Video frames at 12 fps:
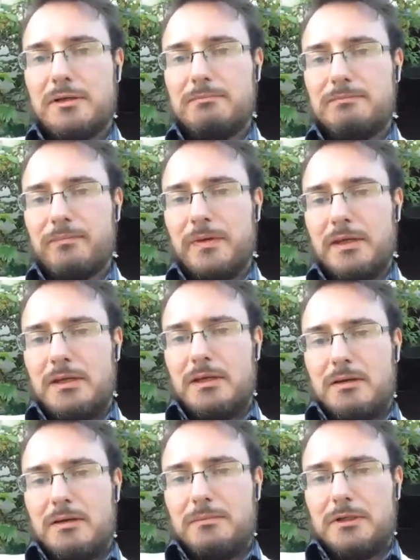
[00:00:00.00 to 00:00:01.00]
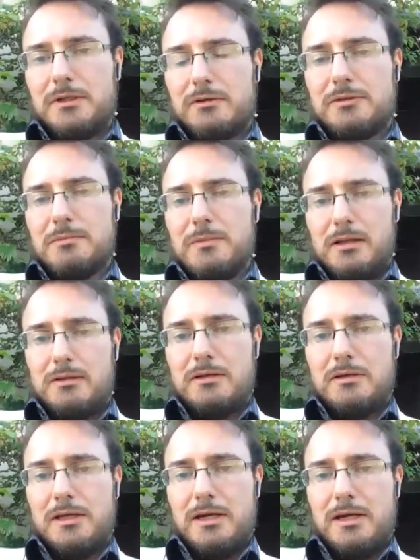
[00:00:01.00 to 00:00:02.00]
But that's um,
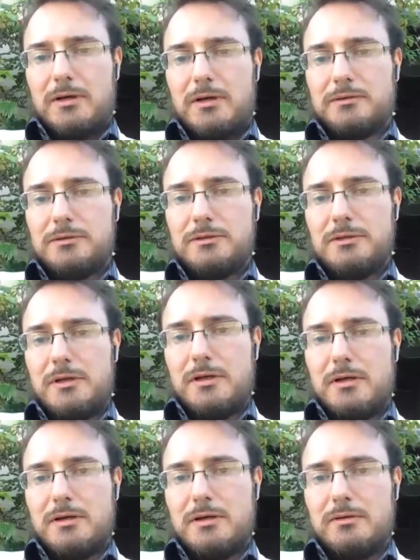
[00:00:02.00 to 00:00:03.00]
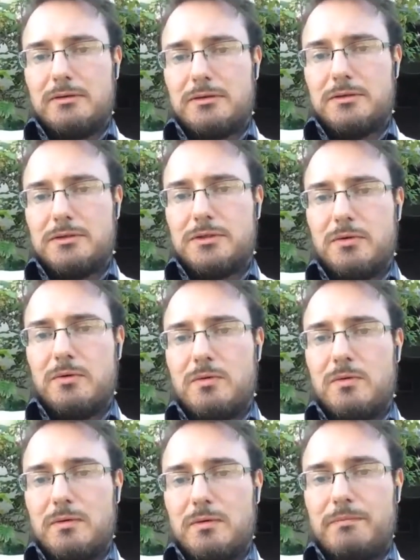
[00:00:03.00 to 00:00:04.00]
because Somalia now has uh,
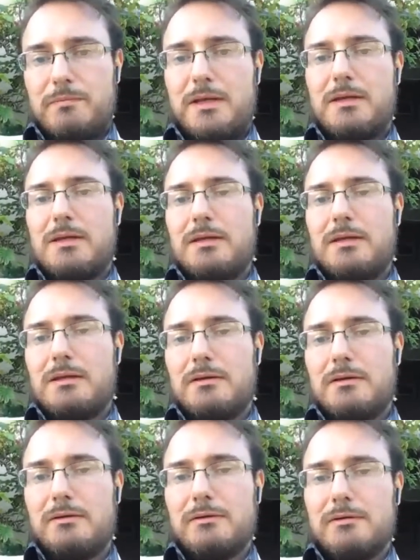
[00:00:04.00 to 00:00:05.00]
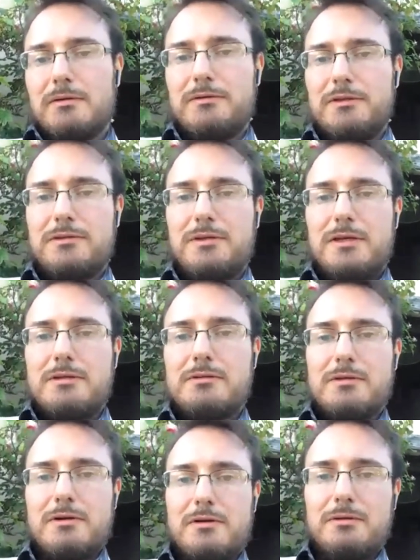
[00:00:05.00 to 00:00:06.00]
so many of its
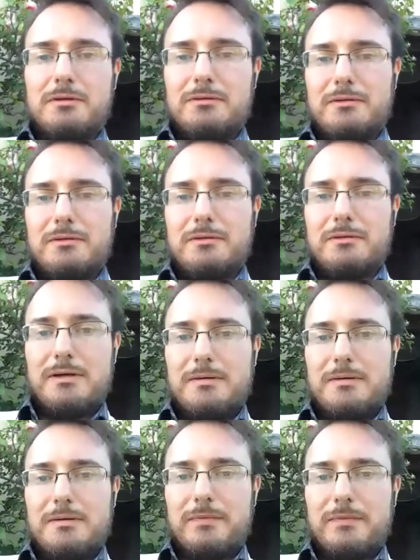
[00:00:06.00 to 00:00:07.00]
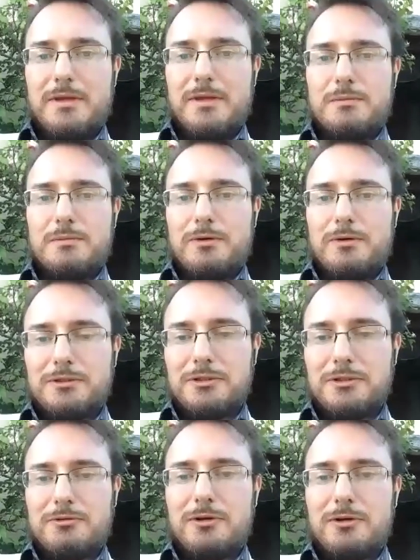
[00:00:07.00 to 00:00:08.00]
internal um, desperate
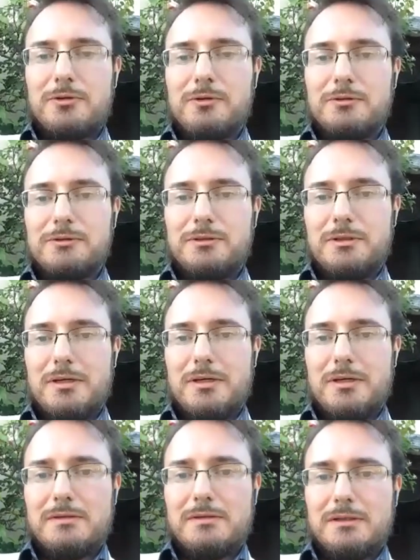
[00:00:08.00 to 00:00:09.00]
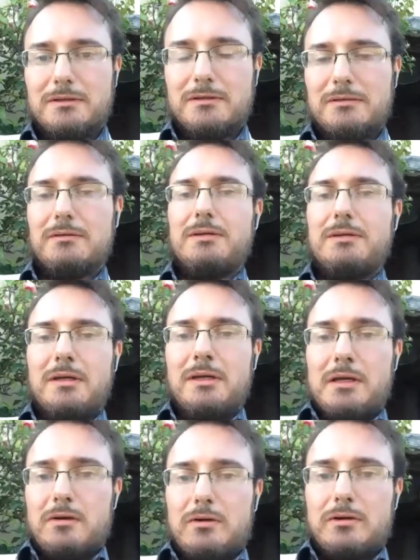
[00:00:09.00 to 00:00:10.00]
struggles. I think that the
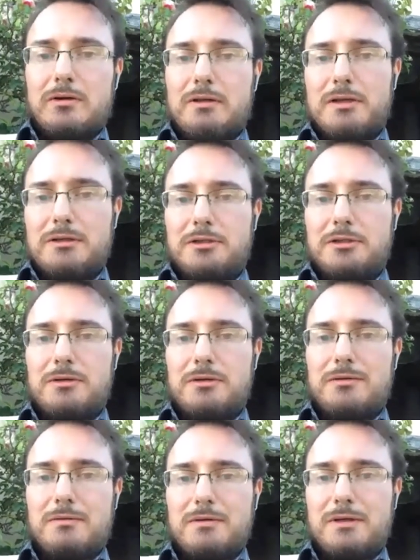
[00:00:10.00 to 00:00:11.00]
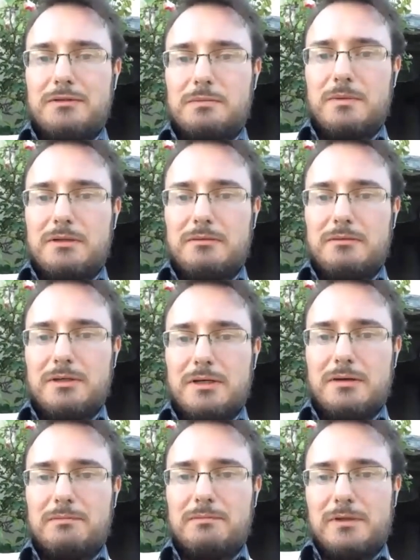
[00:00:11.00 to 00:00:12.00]
Ogaden issue has
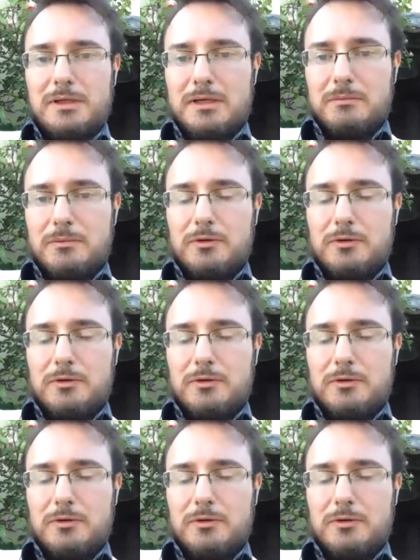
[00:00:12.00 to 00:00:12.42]
been uh,